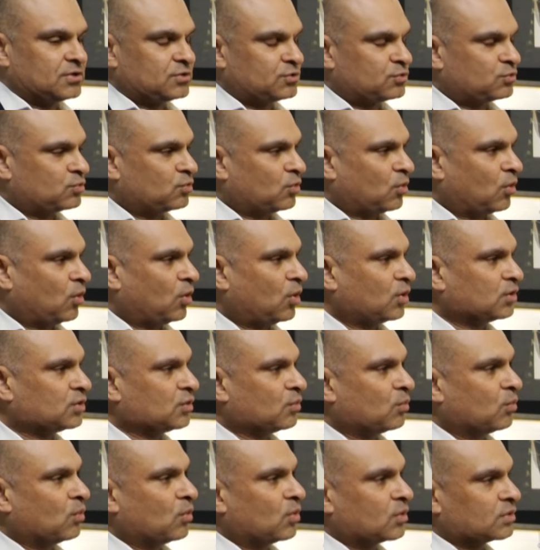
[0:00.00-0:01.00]
through all
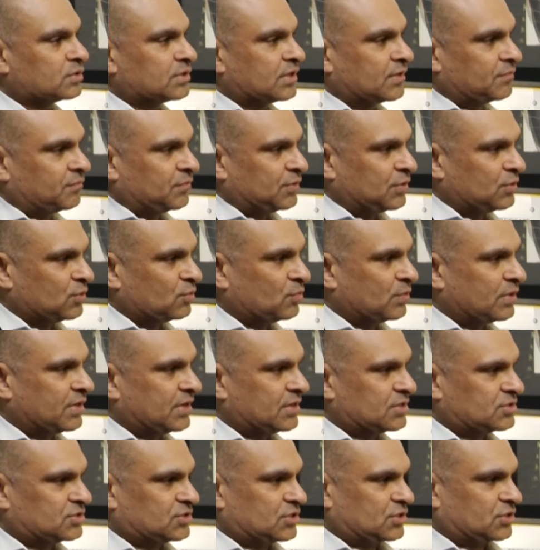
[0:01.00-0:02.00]
the work that we do,
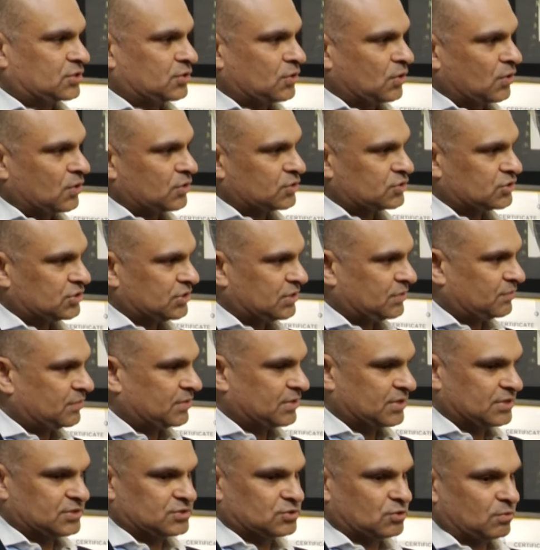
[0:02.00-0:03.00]
whether it's technology,
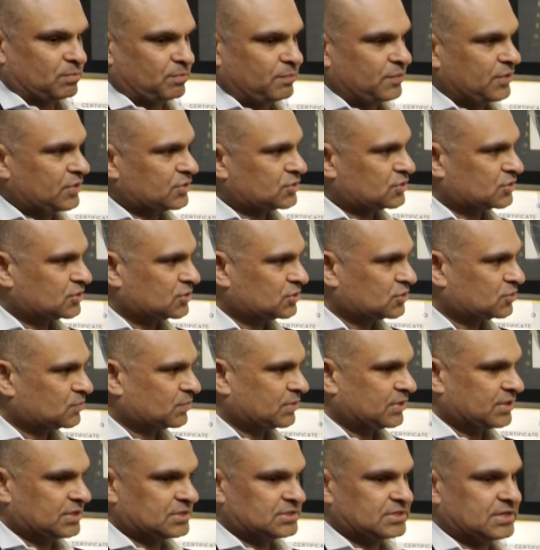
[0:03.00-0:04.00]
whether it's operations,
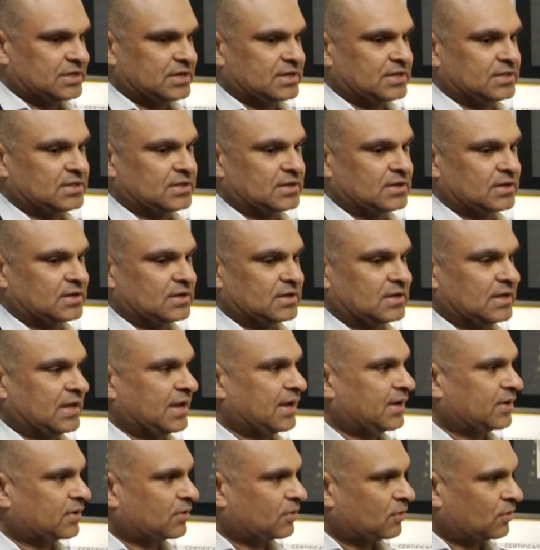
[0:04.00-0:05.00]
whether it's taking the
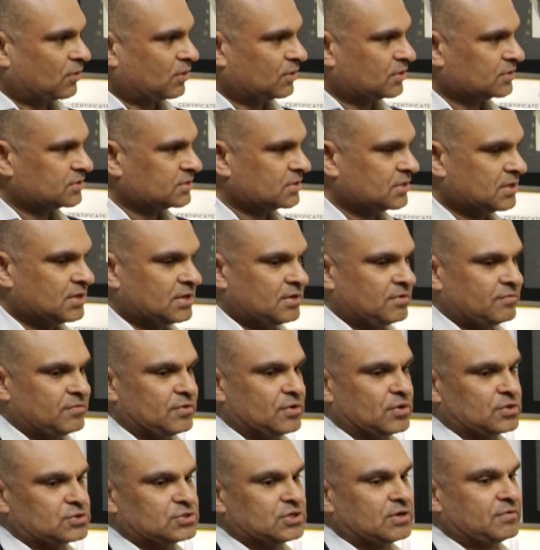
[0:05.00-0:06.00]
client calls.
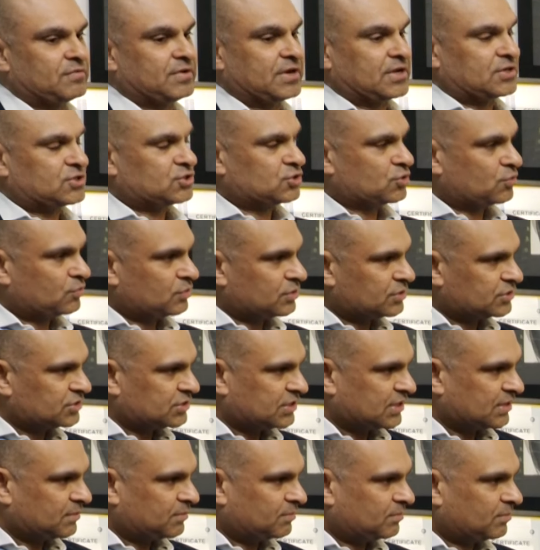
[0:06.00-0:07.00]
We also have an actuarial
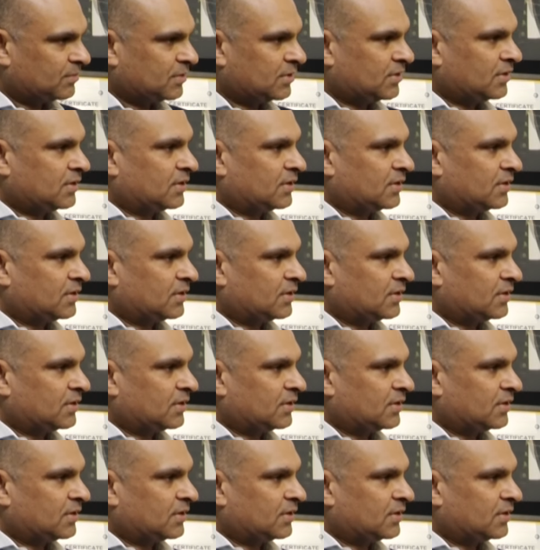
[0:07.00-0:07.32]
team